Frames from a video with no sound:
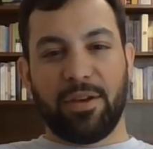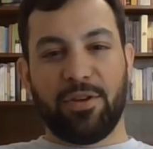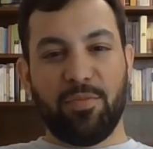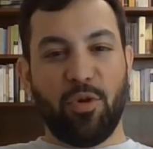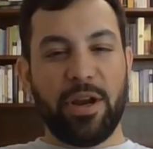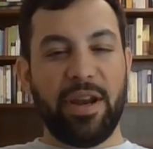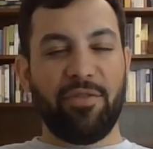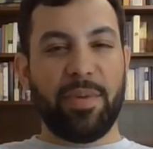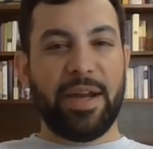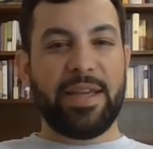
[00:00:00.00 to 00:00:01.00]
Good morning,
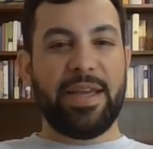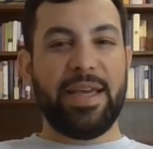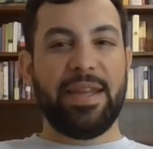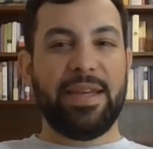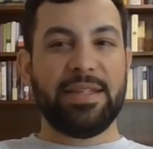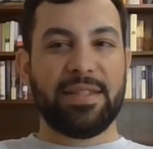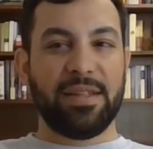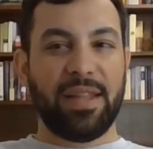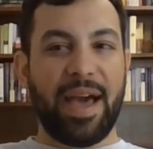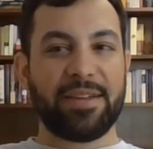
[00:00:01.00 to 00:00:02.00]
everybody. It is the
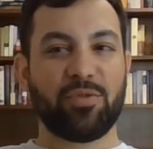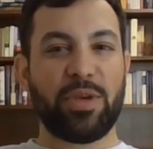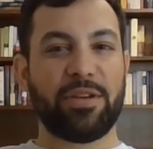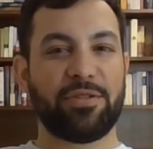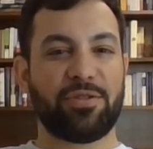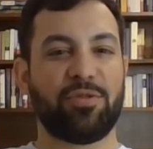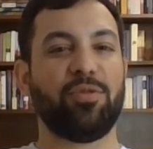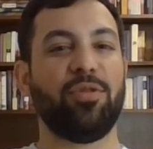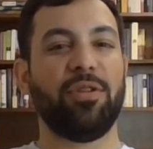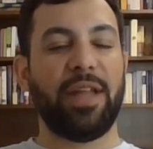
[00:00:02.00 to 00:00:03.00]
last week of
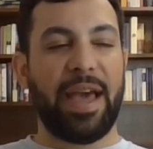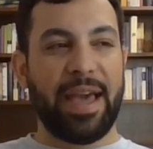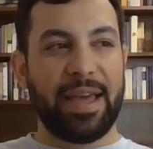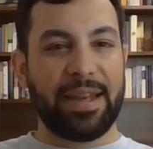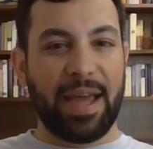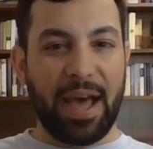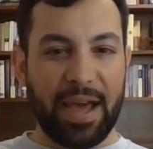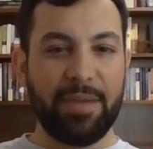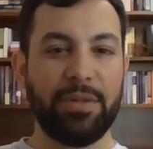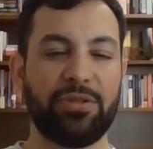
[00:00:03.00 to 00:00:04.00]
school, and
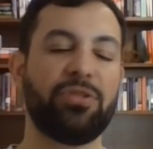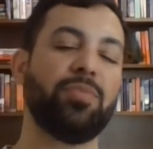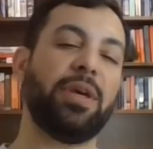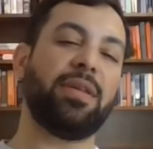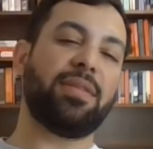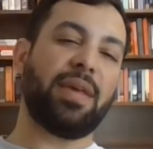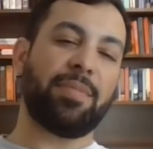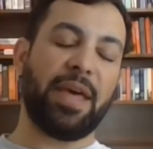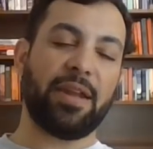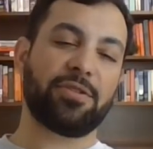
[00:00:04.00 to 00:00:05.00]
I am Mr. Smith. I'm
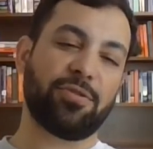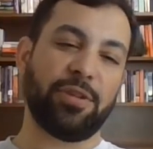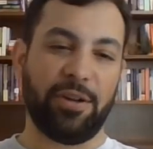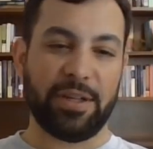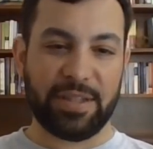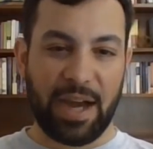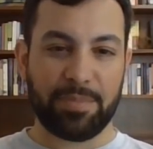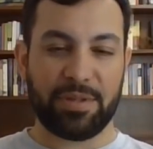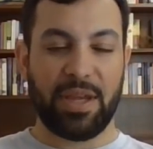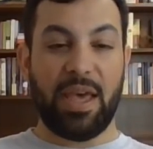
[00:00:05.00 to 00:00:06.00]
the head of school here at
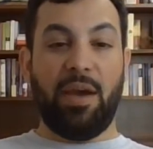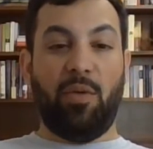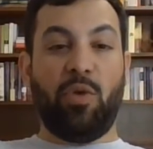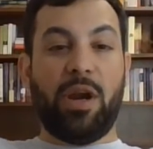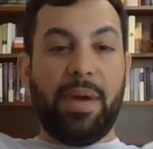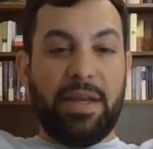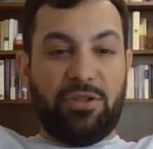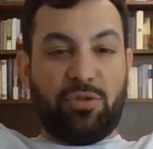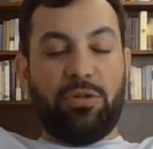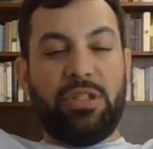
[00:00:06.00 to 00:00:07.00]
Tops. Wearing my
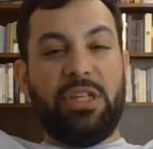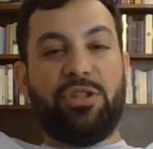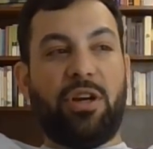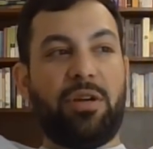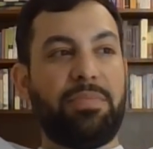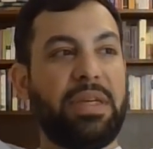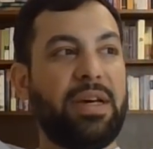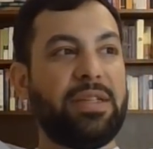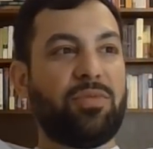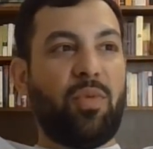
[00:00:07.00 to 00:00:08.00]
school t-shirt
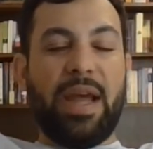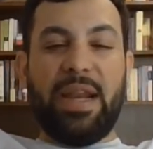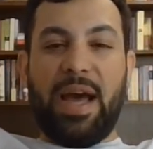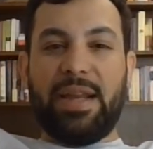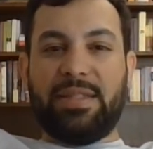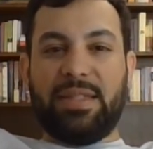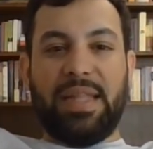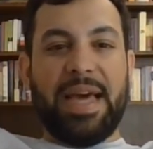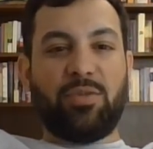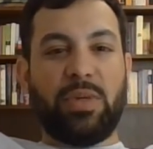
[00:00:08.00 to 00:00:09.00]
because why not? It's the
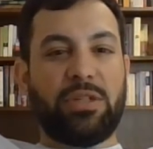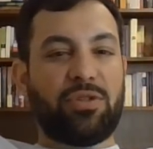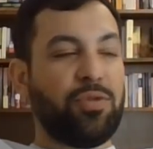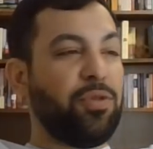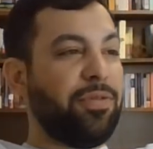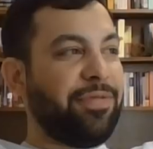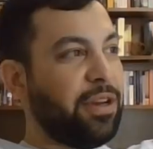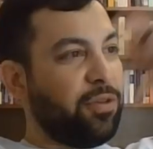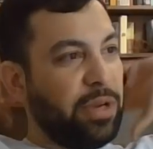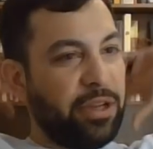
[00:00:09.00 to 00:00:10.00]
last week of school.
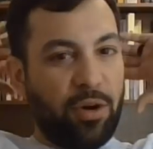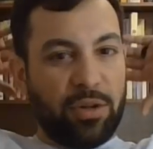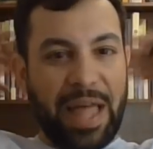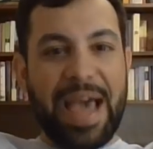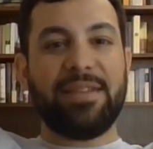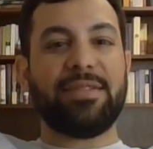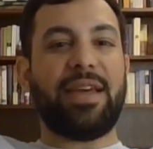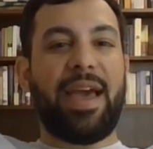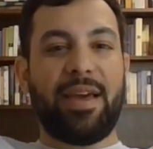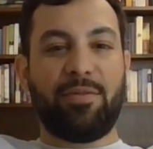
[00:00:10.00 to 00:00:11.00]
Figured we'd go light
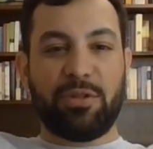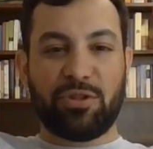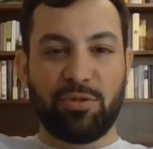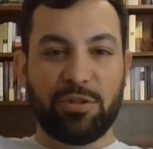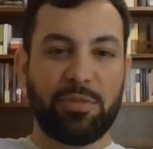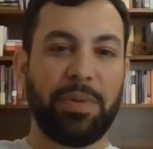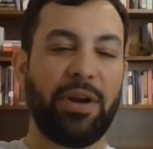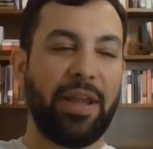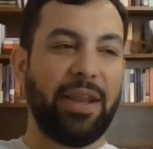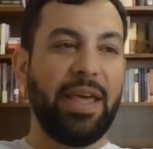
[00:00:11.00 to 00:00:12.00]
and with school
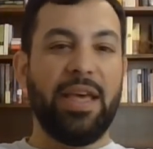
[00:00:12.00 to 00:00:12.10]
spirit.